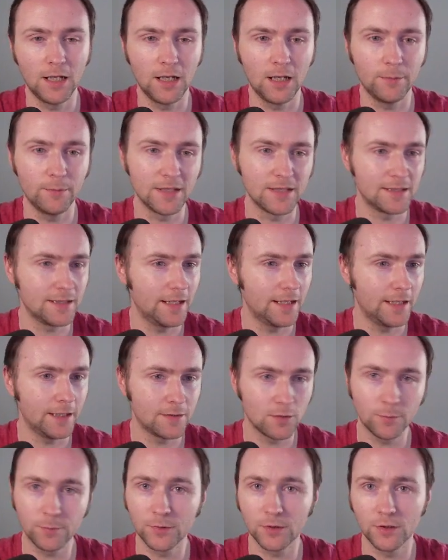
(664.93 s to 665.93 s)
Say
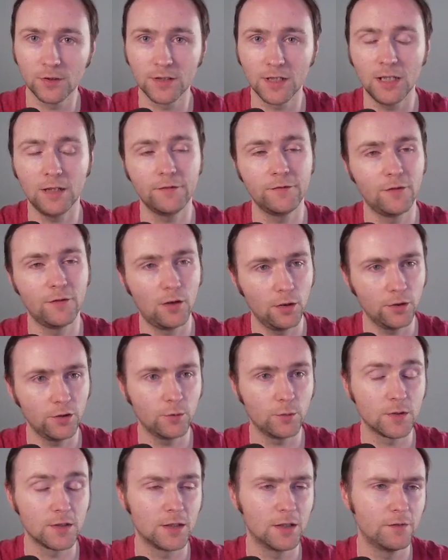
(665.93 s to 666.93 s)
it's up to yourself how you
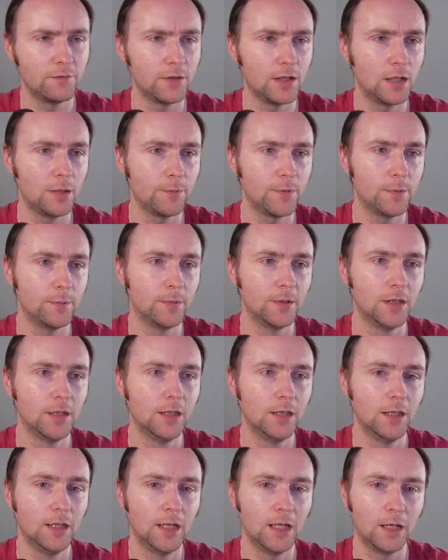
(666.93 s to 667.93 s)
wish to develop them,
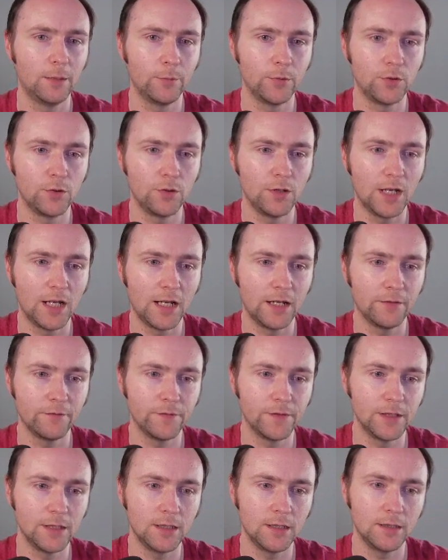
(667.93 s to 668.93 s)
and we do have
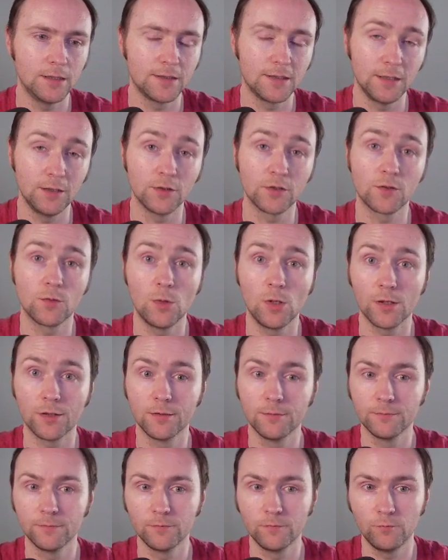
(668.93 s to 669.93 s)
the senior squad
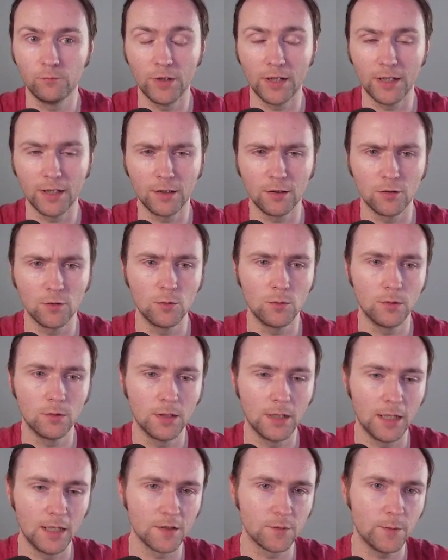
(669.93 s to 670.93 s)
ready to go
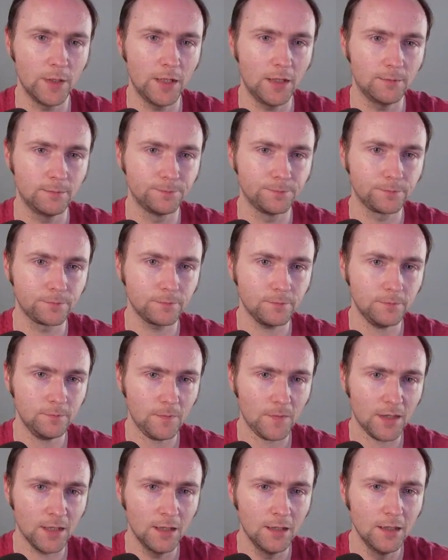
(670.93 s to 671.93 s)
as well.
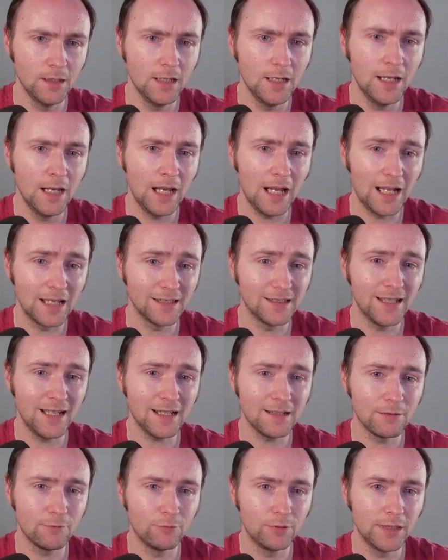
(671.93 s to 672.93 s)
And
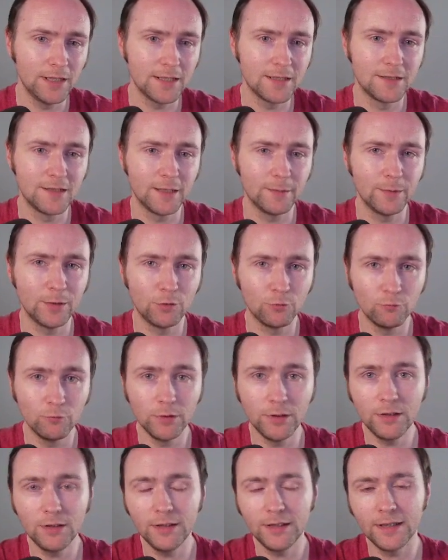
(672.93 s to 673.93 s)
that, ladies and gentlemen,
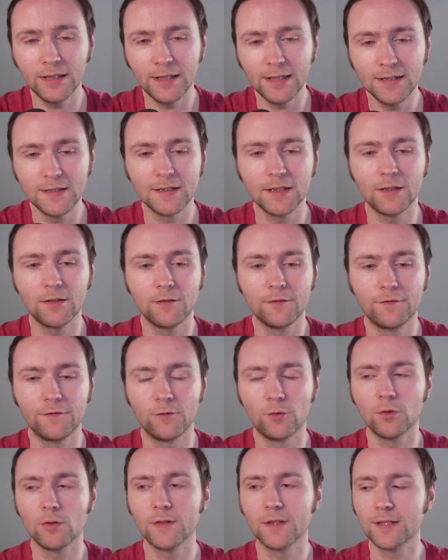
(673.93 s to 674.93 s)
really is it
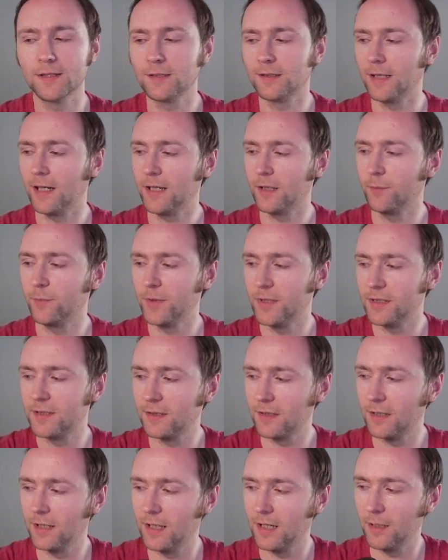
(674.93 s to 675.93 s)
for this database.
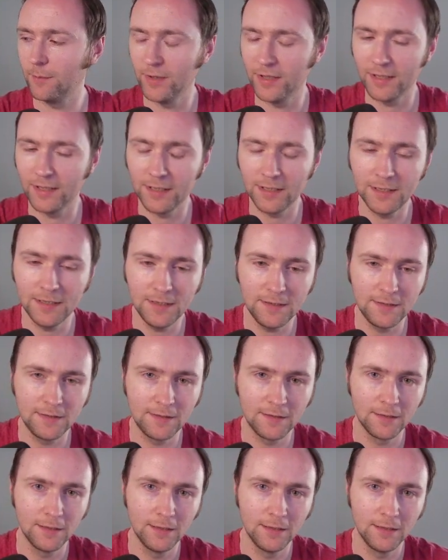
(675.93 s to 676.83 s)
It is